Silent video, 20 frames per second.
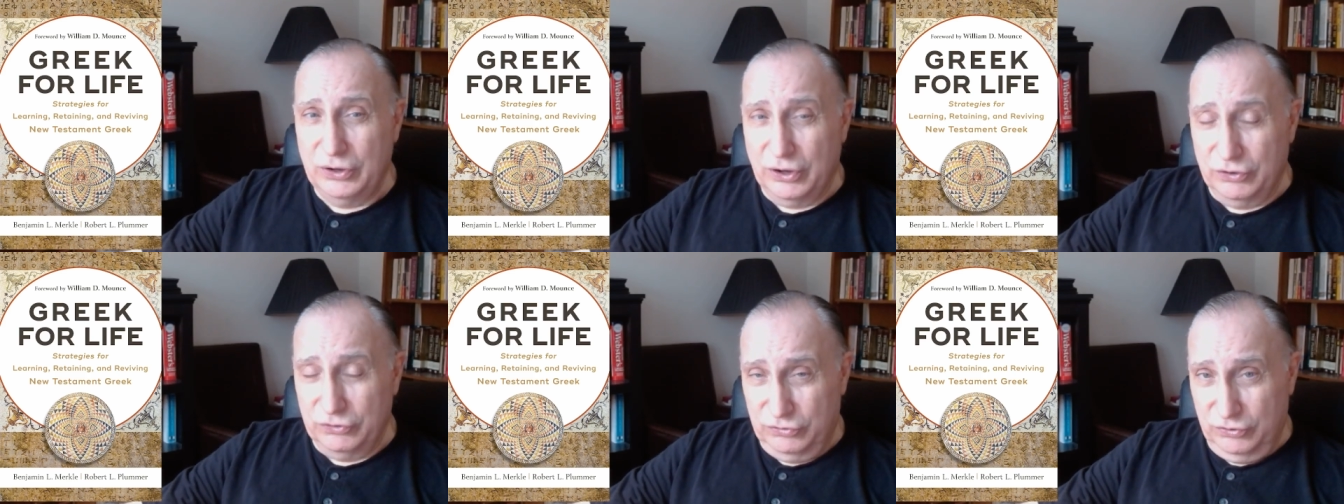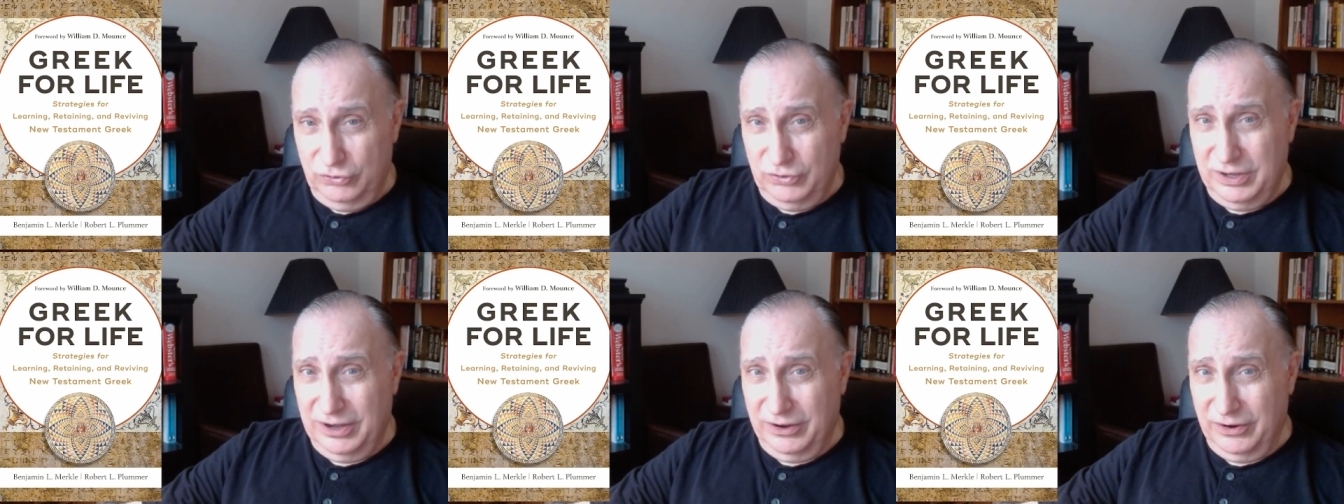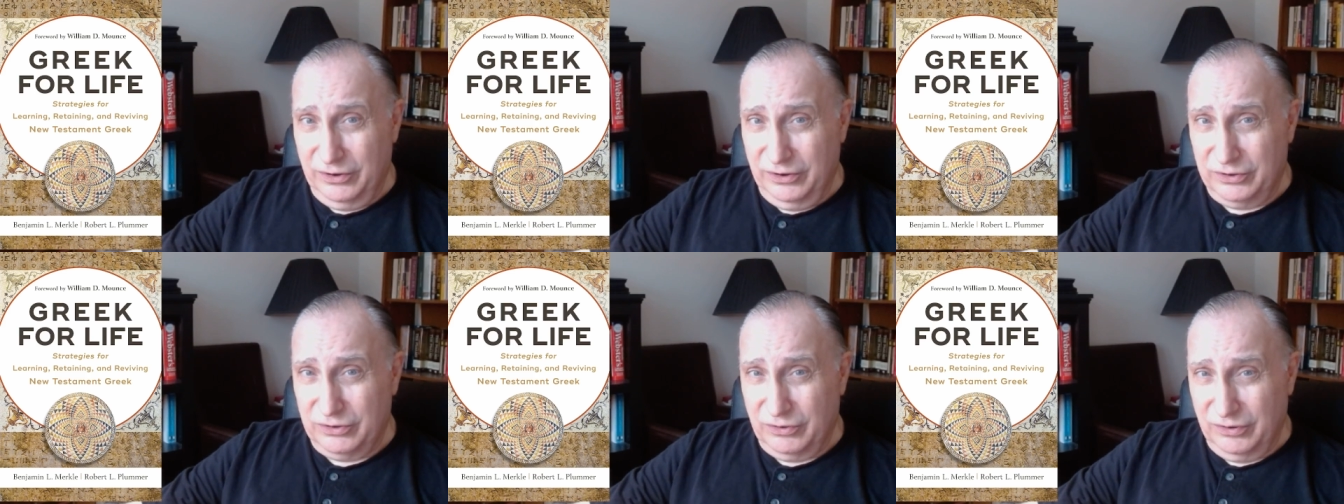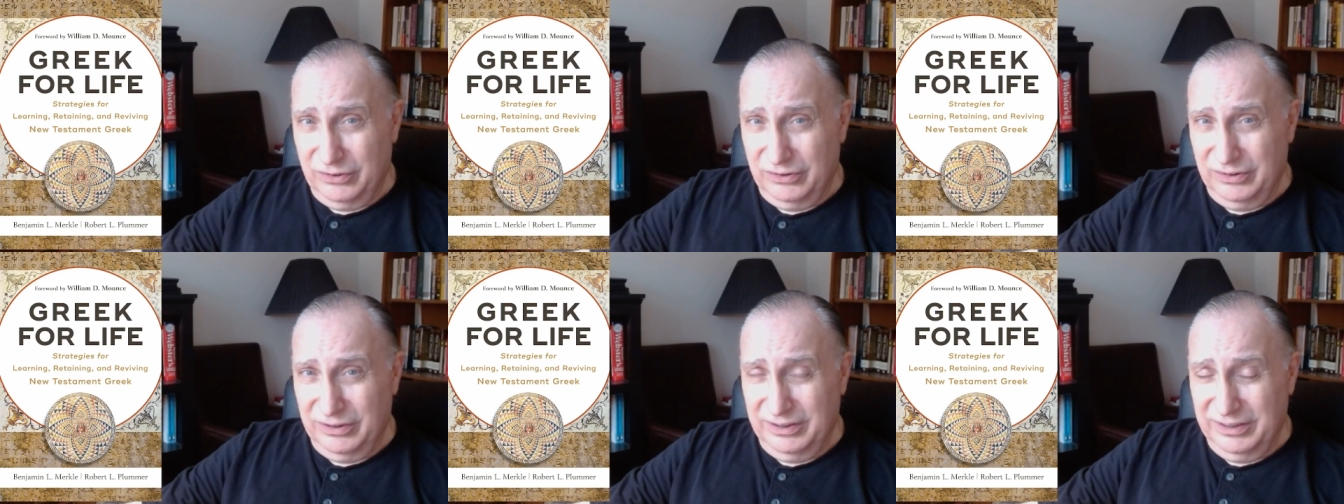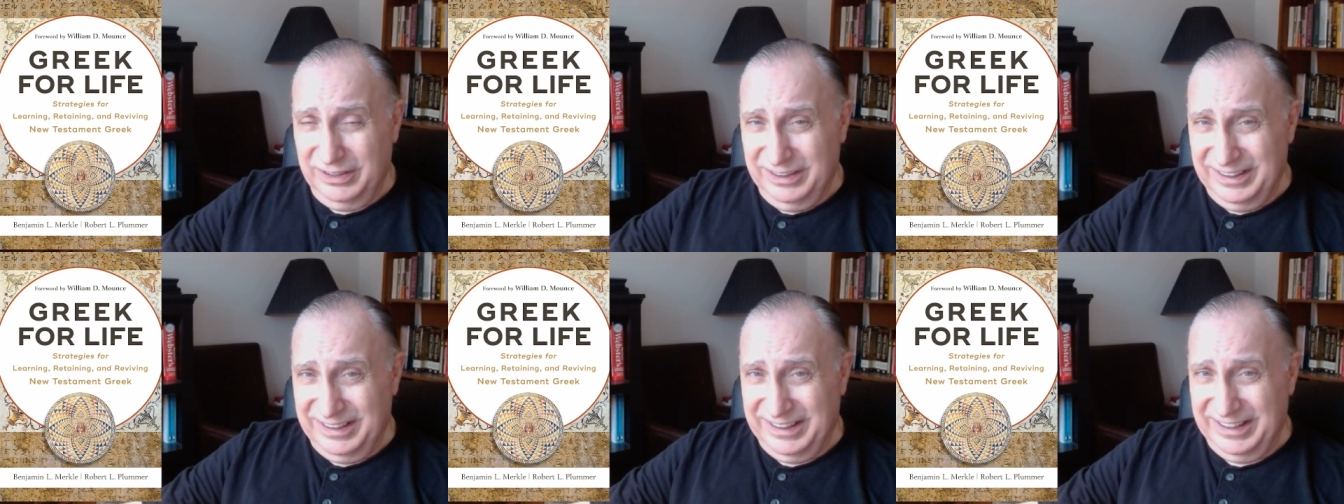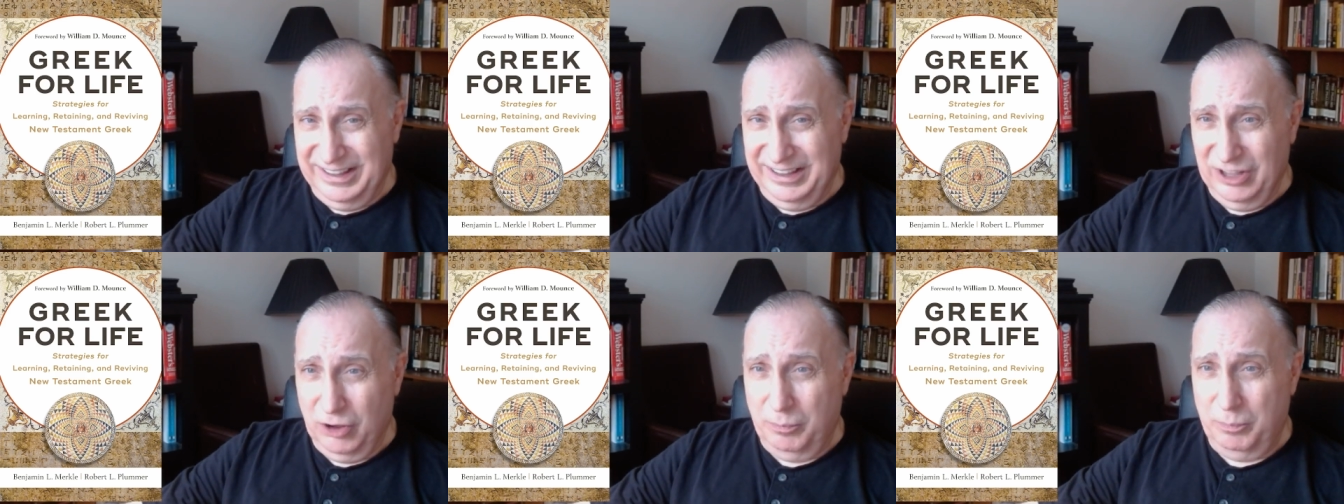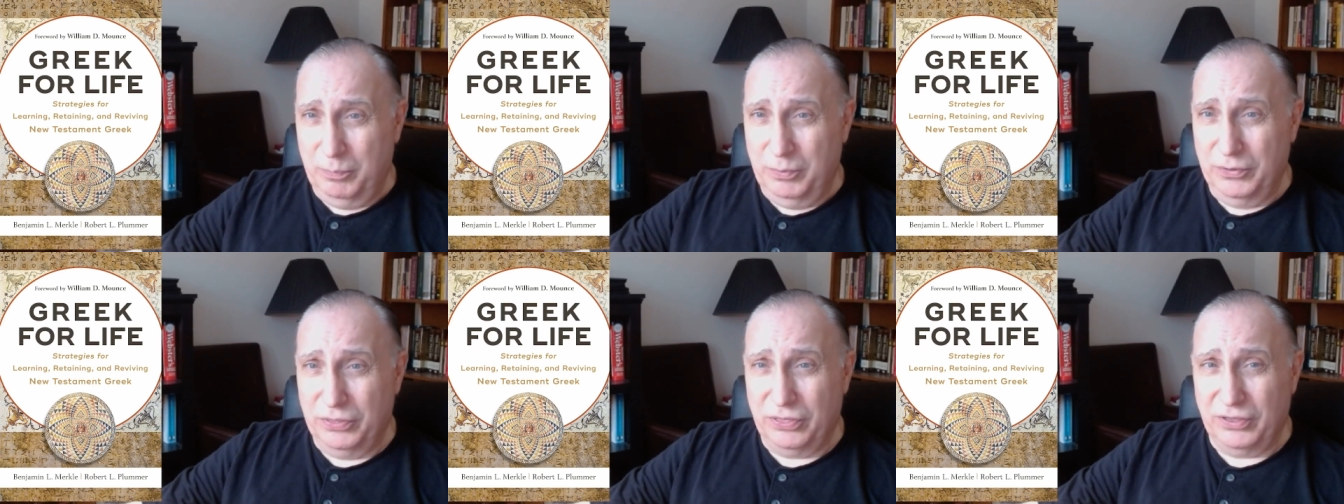should character
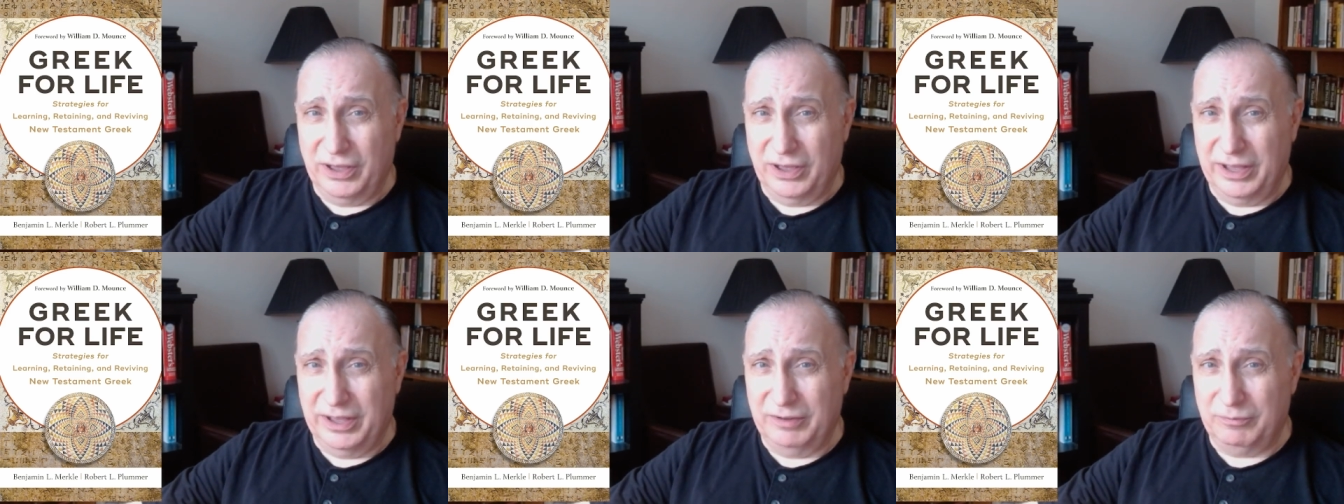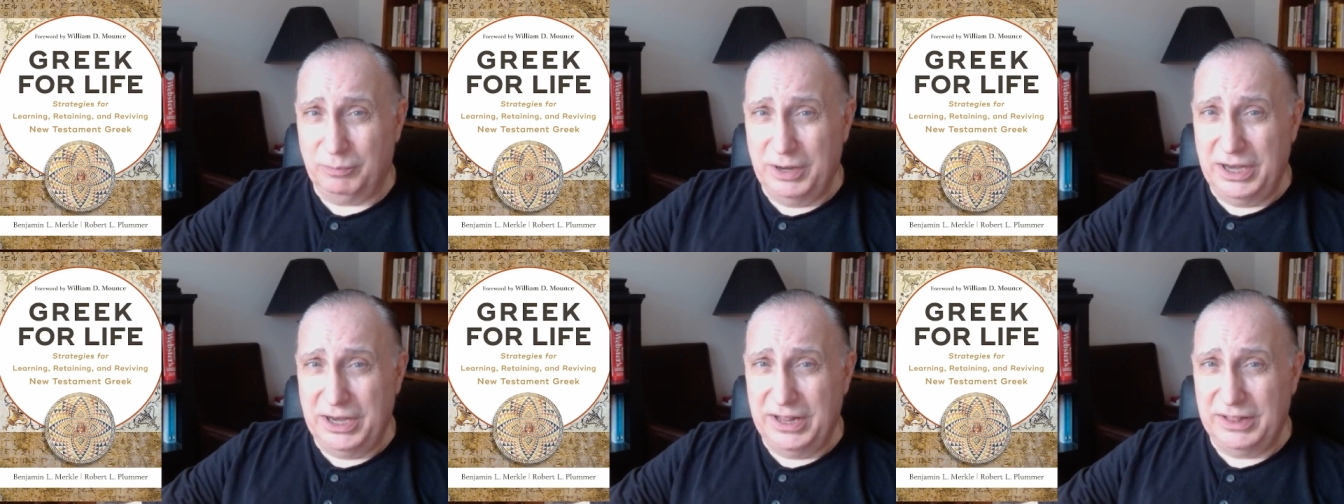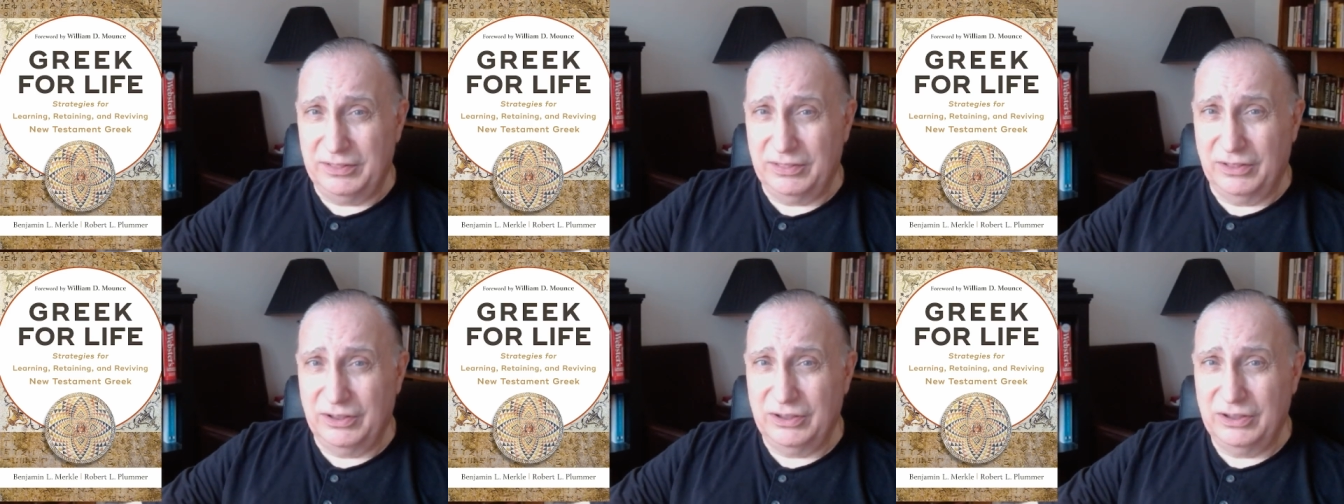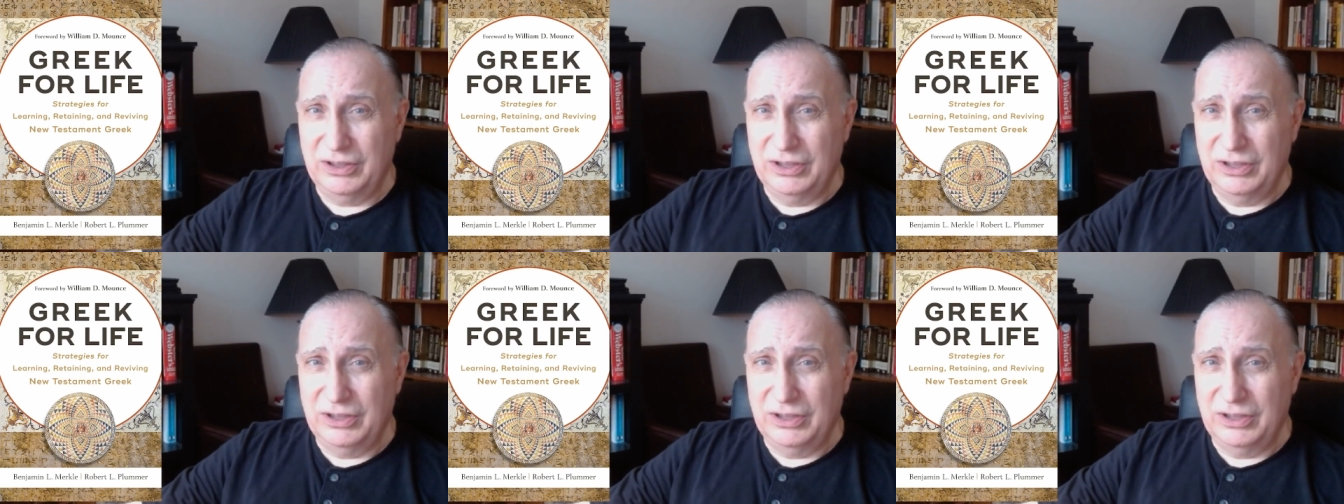help with reading the